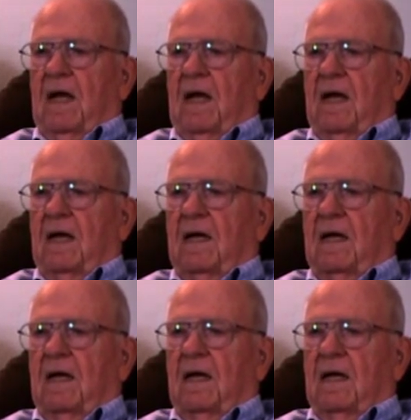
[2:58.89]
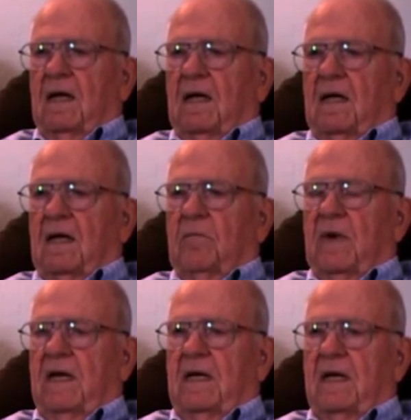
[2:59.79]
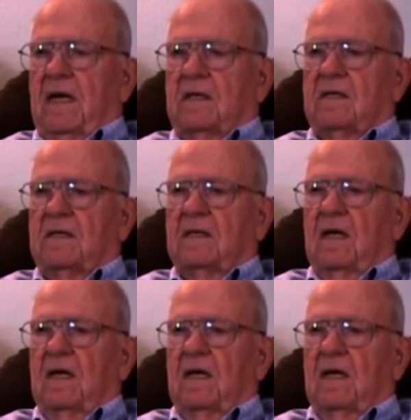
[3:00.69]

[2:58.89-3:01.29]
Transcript: and in many cases